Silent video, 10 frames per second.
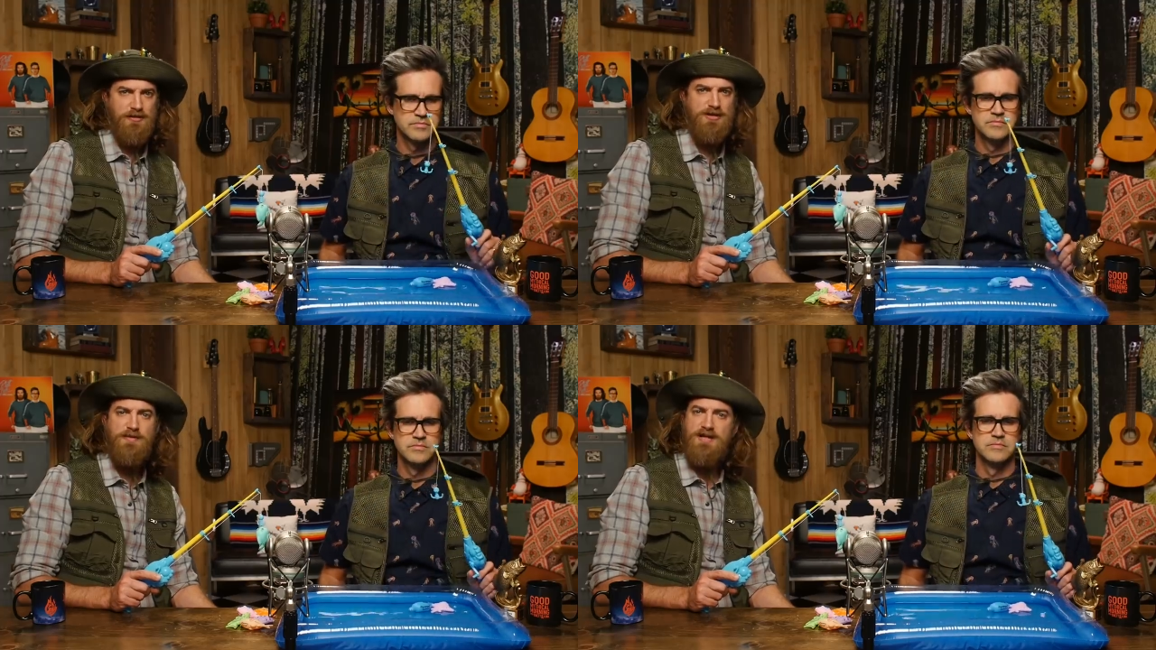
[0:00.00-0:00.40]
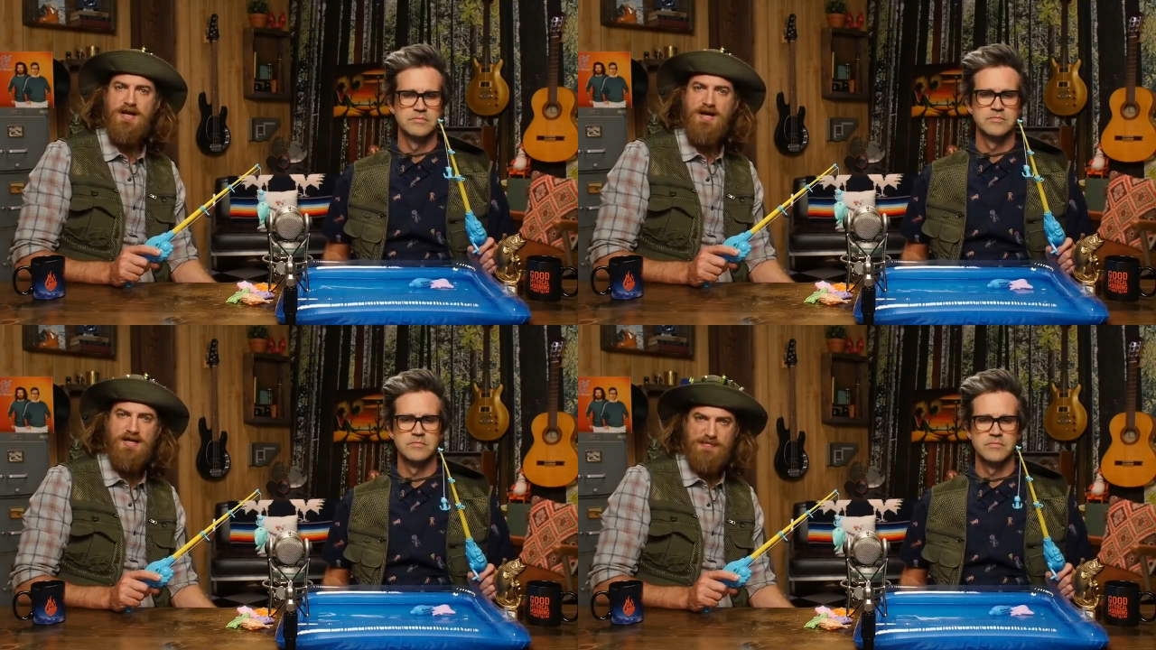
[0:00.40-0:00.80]
Speaker 1: You should be
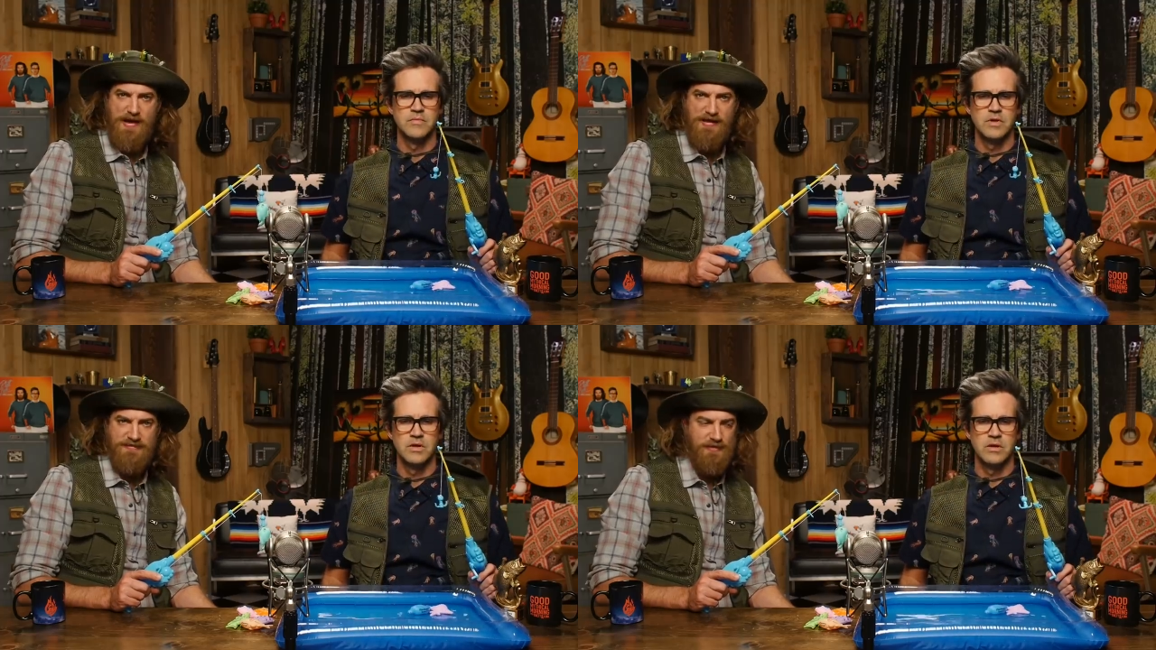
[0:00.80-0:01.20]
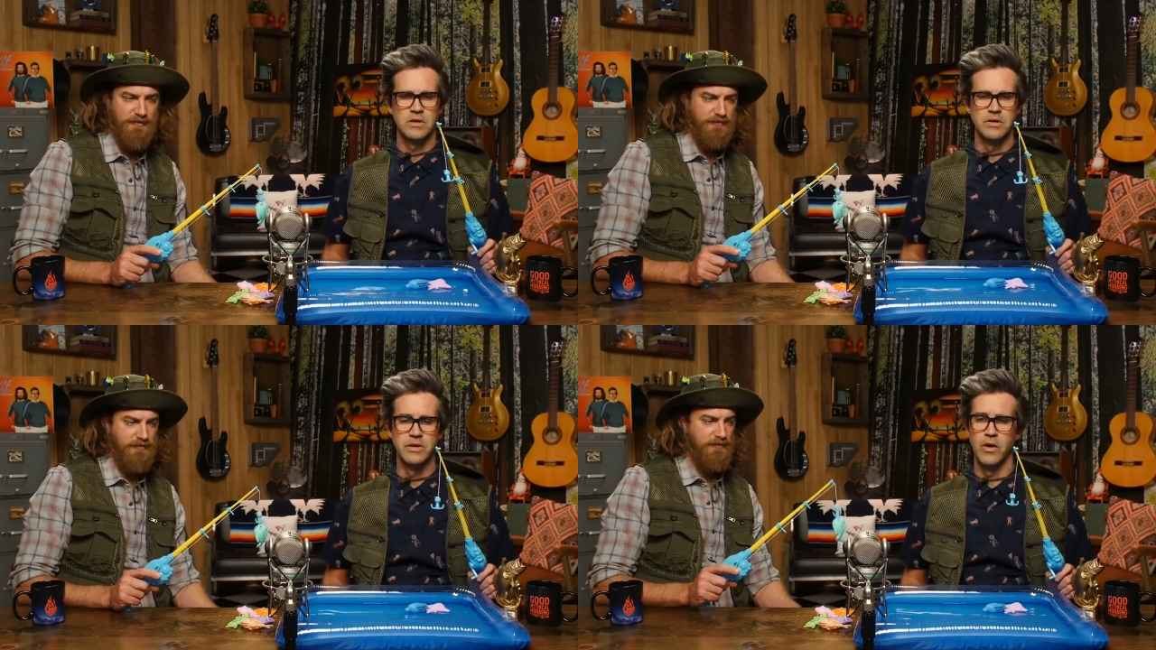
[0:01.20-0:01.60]
taking ice baths,
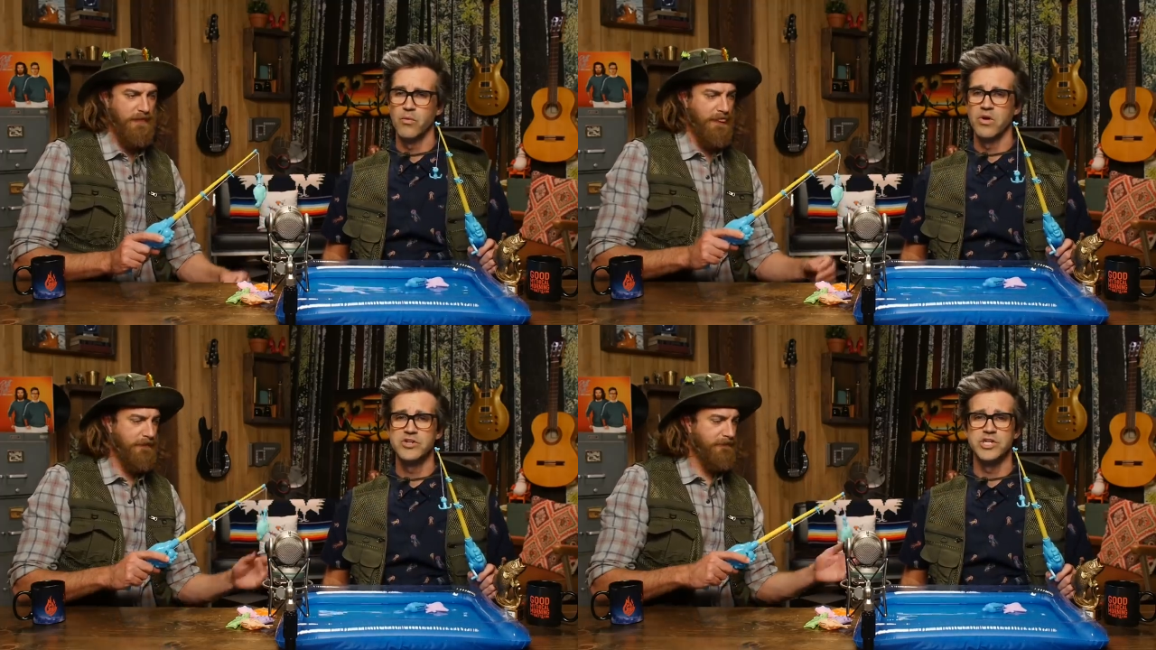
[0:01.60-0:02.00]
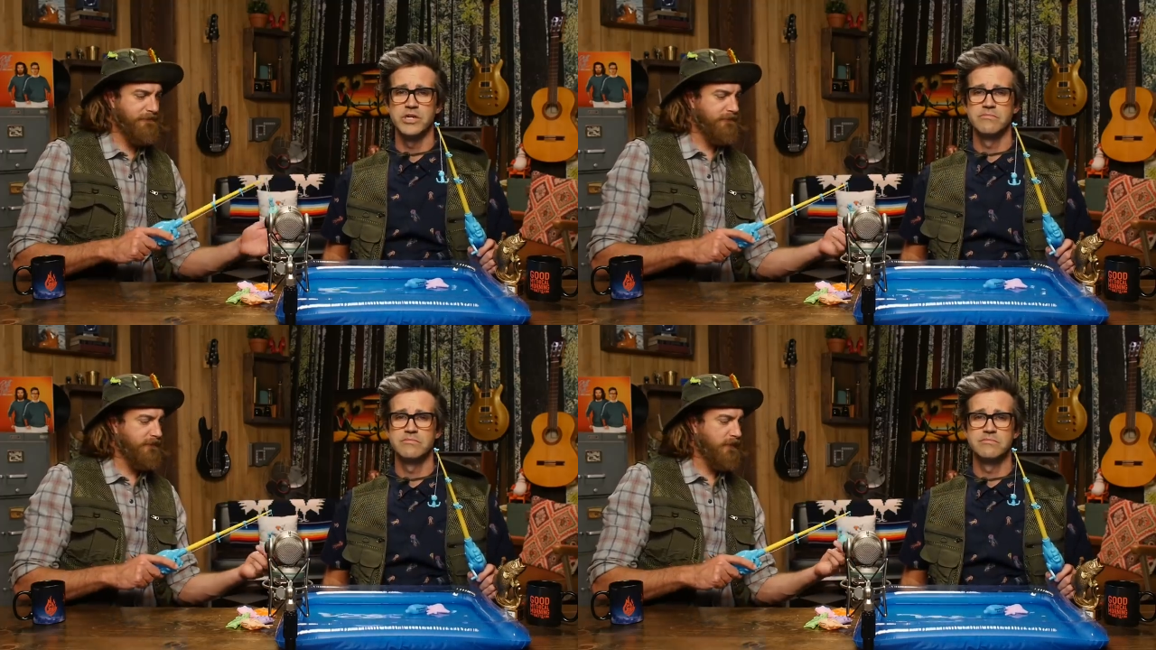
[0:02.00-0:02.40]
y'all. Don't rush it.